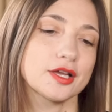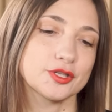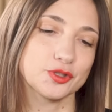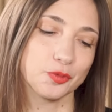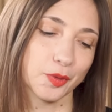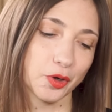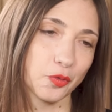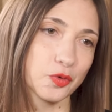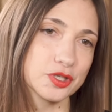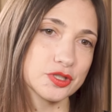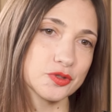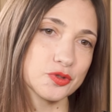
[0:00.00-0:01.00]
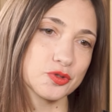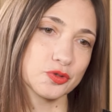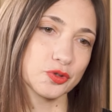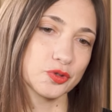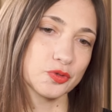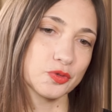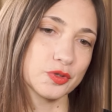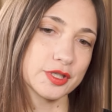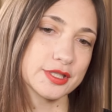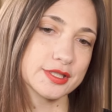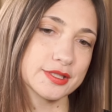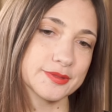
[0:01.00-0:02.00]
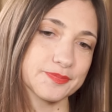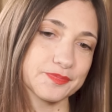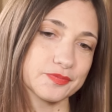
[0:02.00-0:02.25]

So my question to you is,